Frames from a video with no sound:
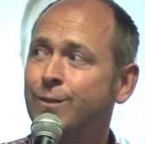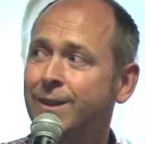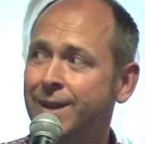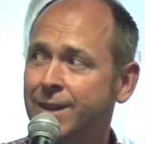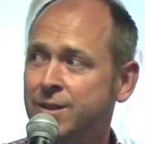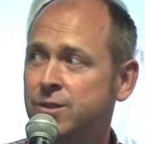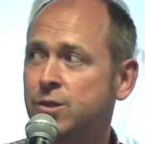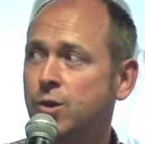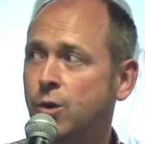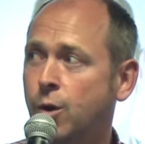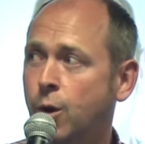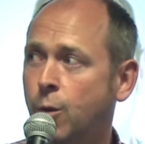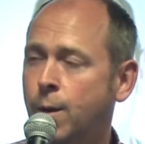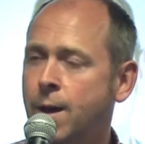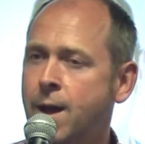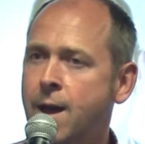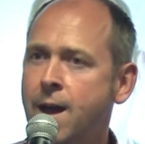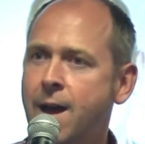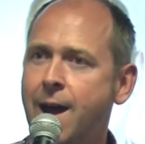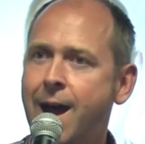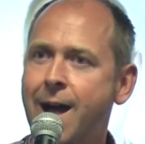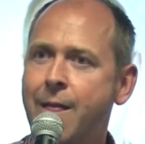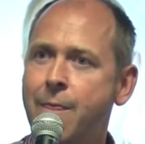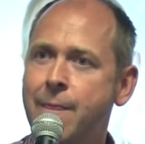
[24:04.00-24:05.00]
their job,
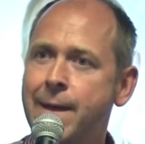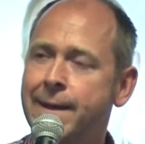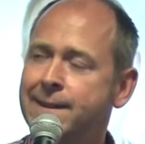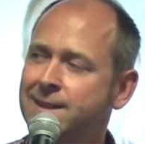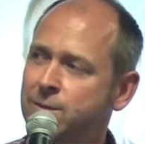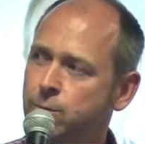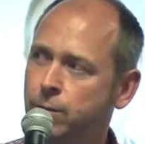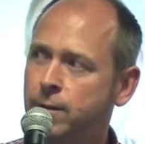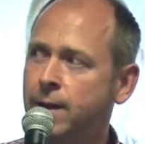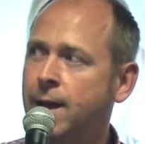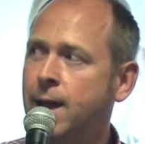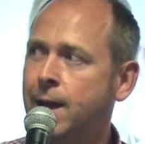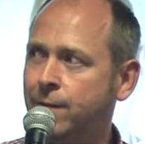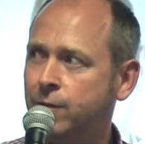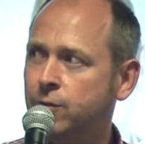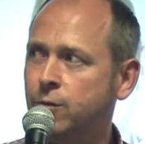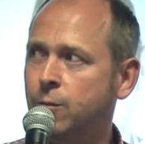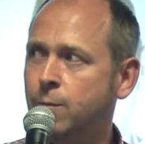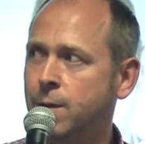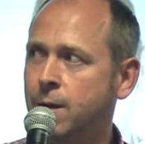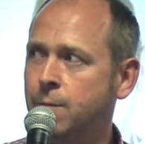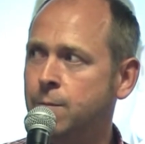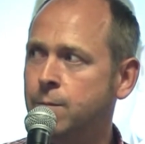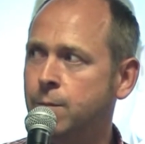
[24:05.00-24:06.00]
and that's what I have
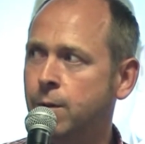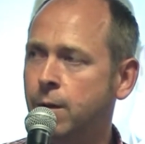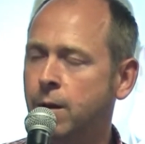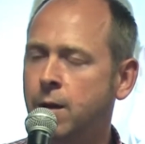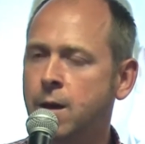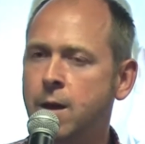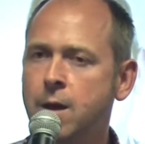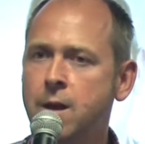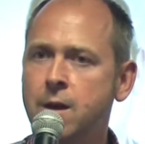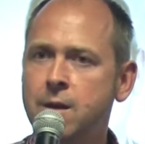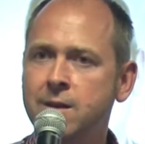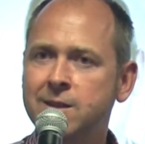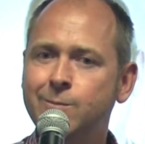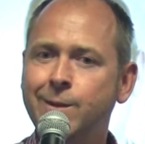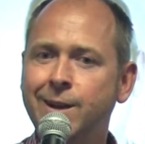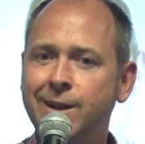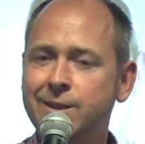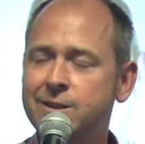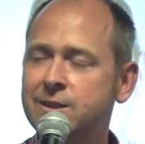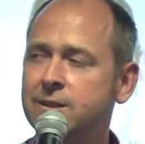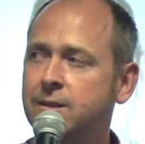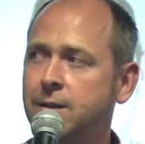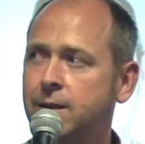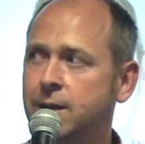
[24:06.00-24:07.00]
to remember. So
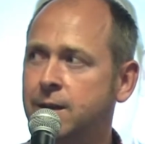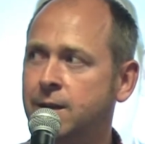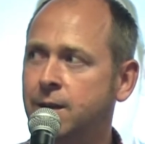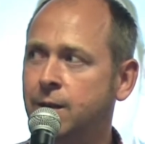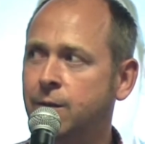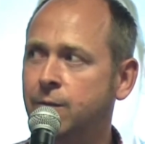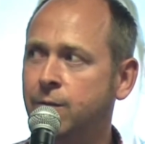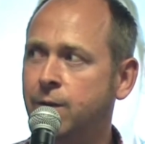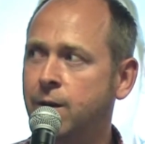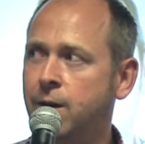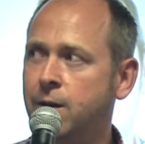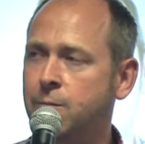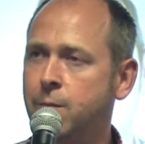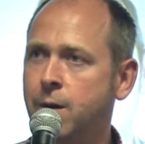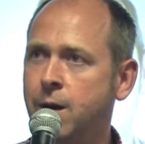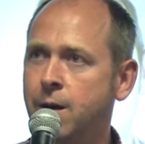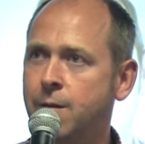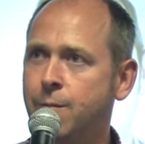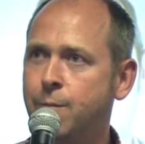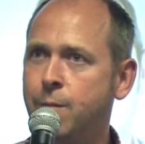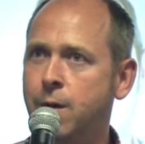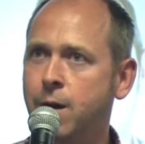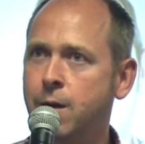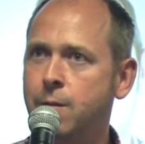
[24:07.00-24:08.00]
actually, kind of
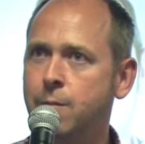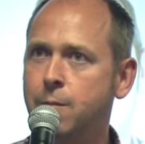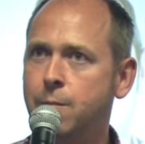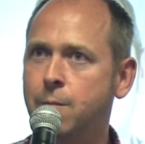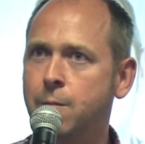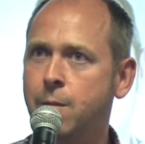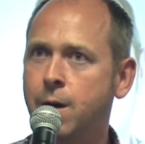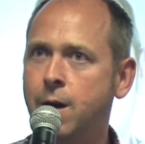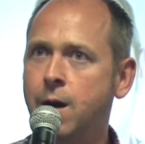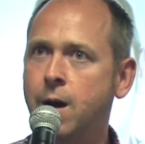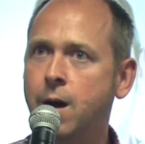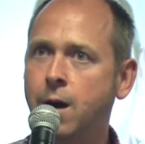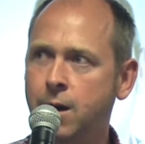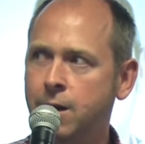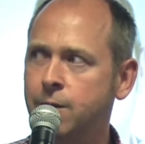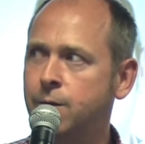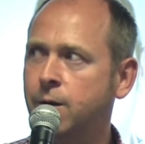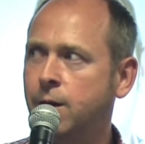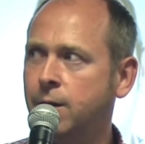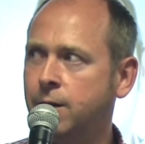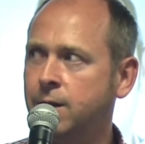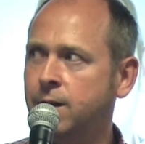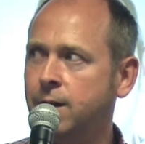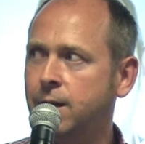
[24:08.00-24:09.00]
my
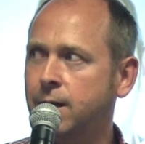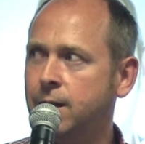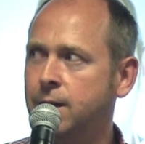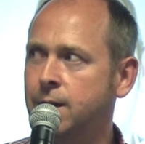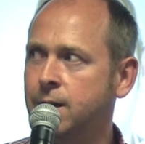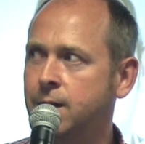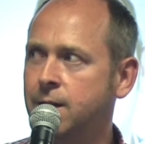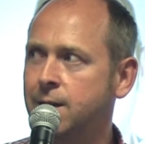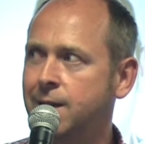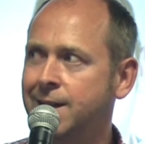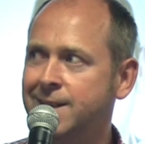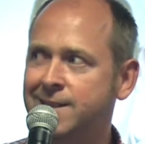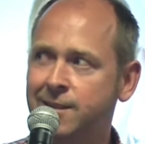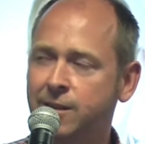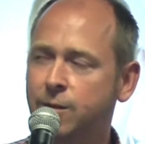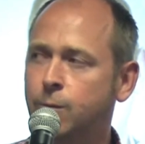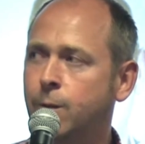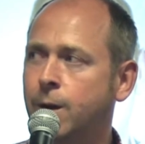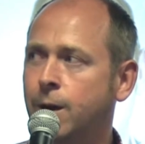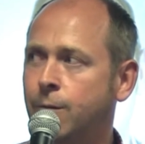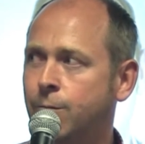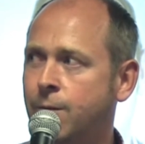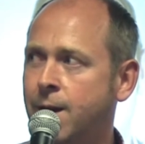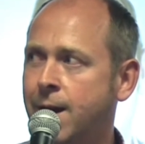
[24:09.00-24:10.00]
hierarchy is the other
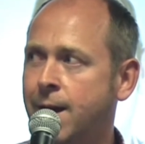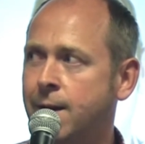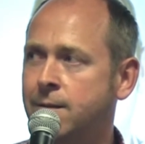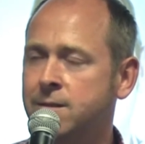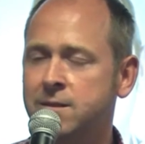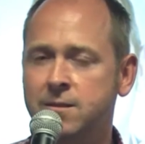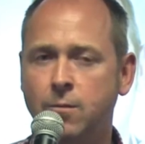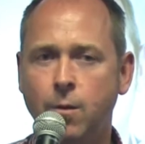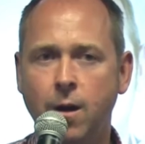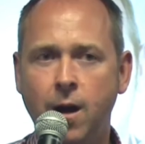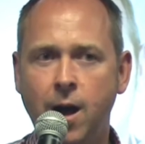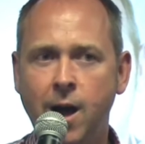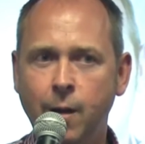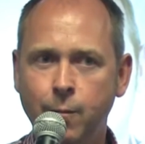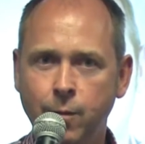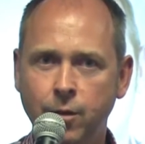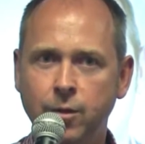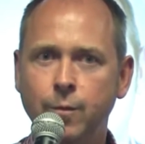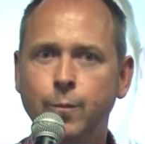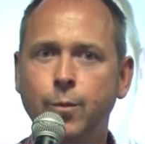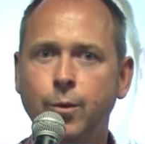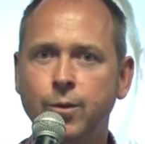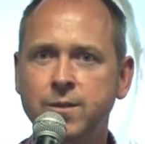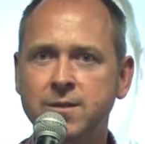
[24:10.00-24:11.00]
way around. So I'm
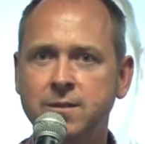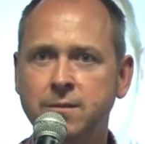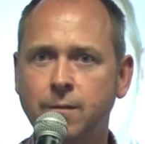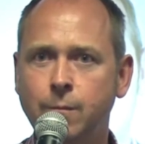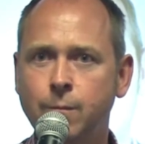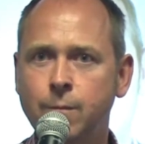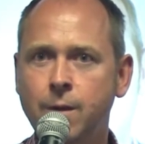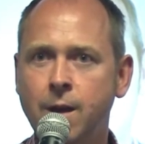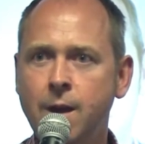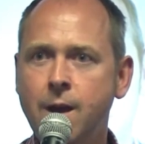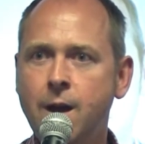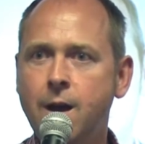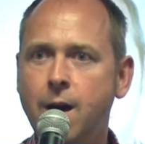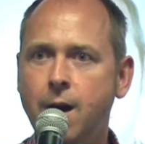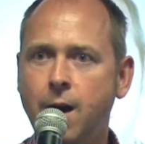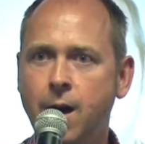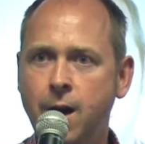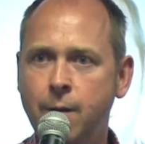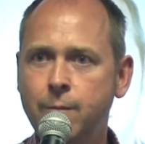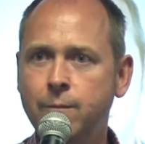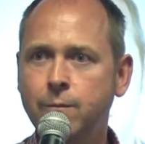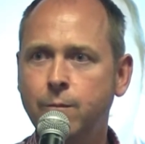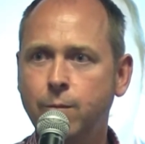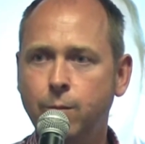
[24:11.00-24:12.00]
at the bottom.
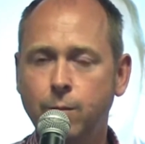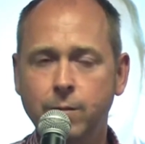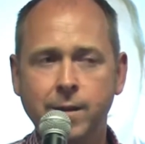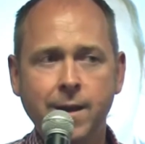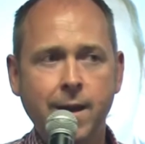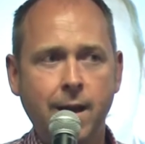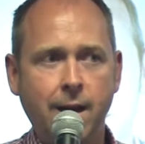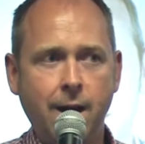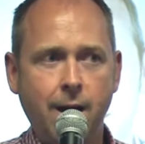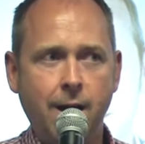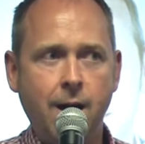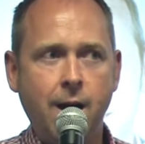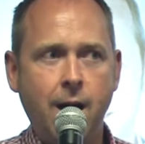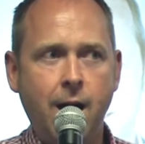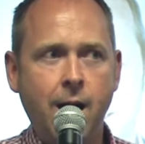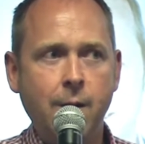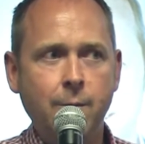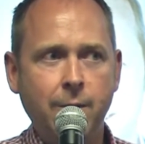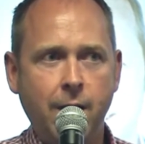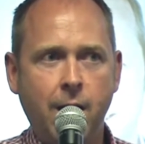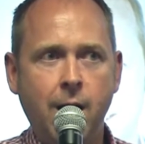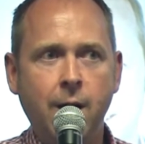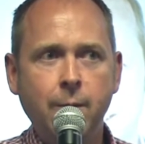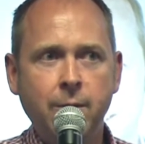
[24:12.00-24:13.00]
I'm
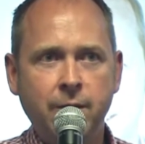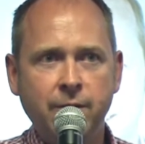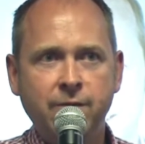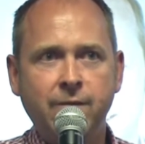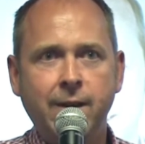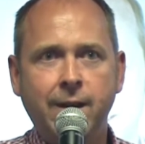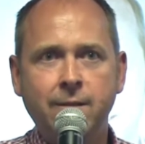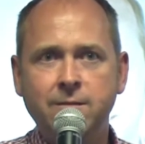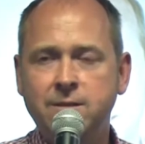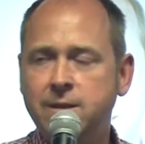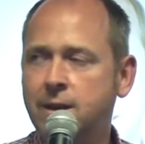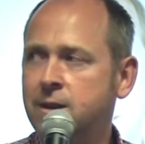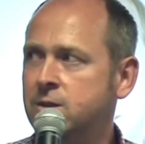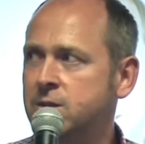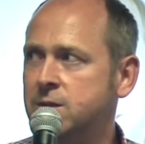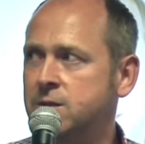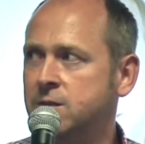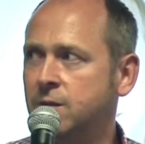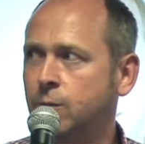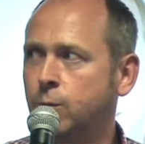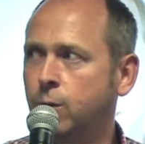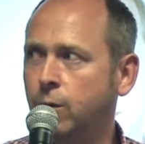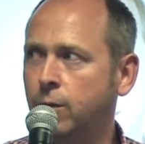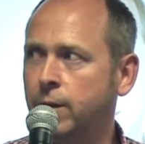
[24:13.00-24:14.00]
the
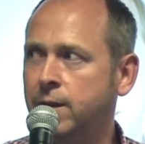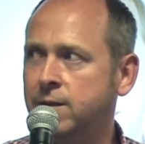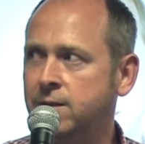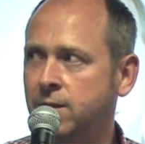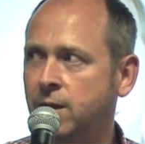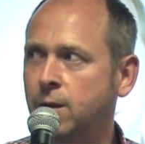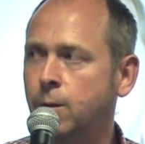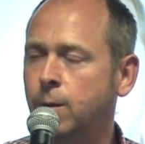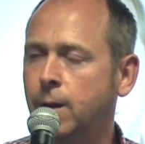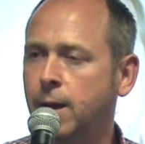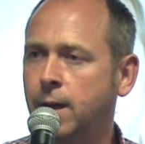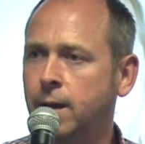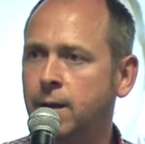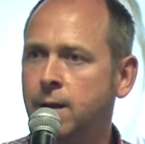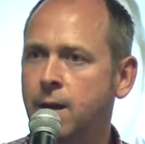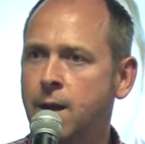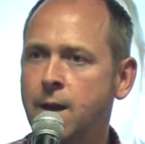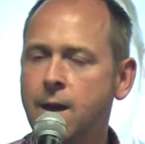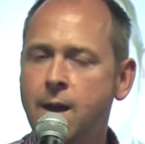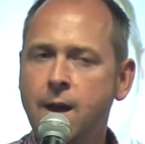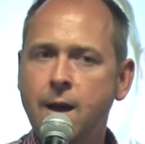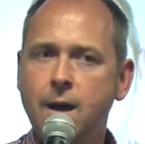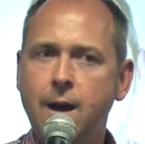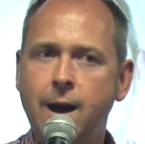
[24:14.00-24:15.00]
foundations of what they're doing.
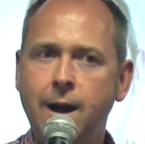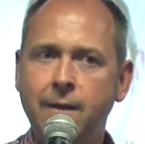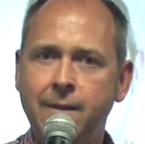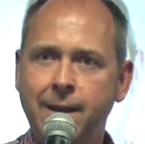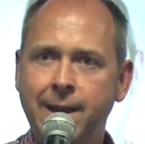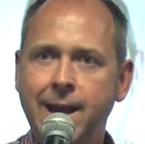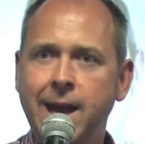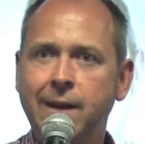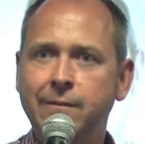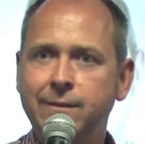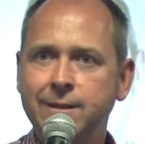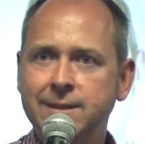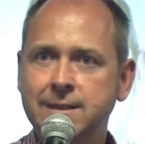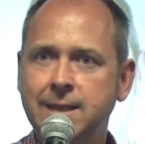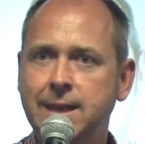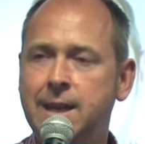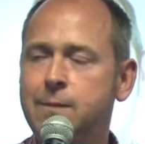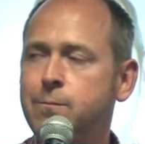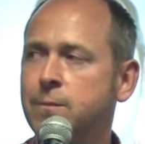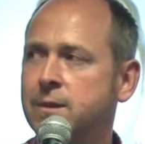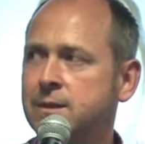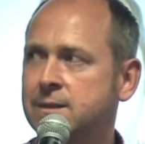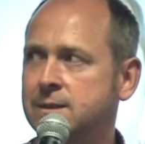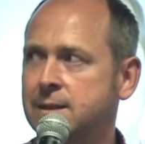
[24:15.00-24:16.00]
I then have a
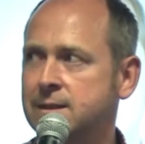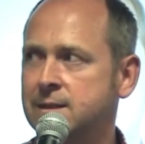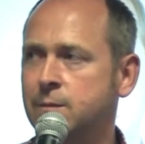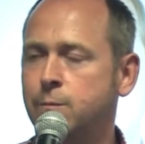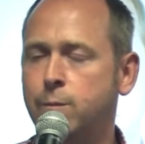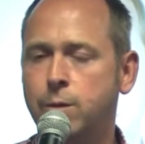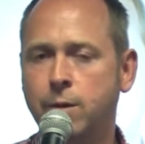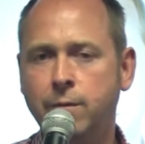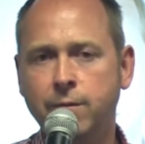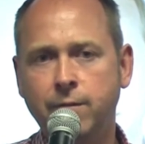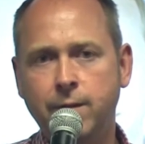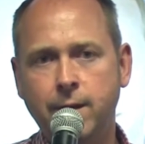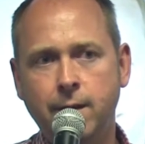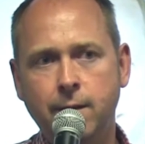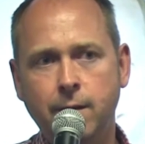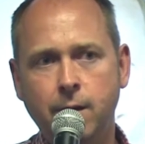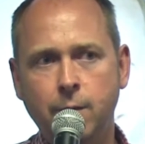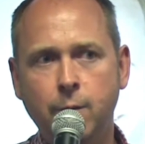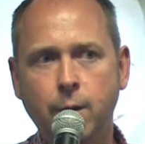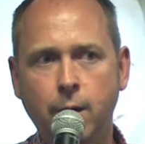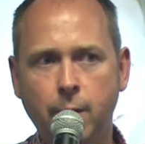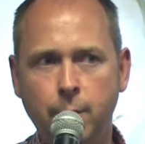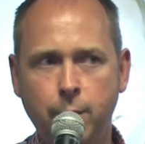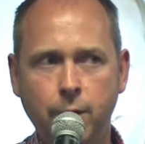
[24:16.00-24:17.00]
team that sits
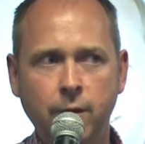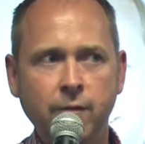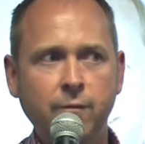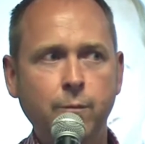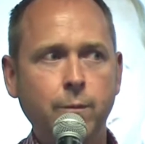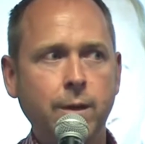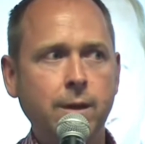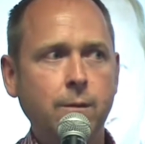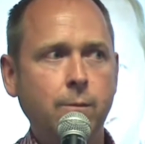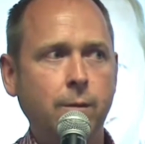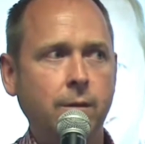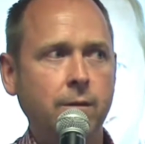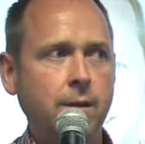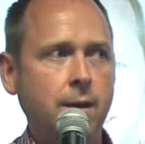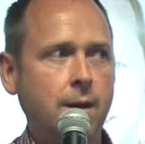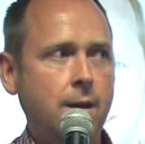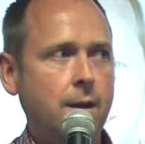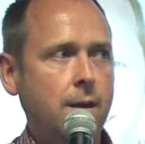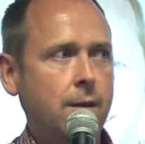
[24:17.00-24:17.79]
above me with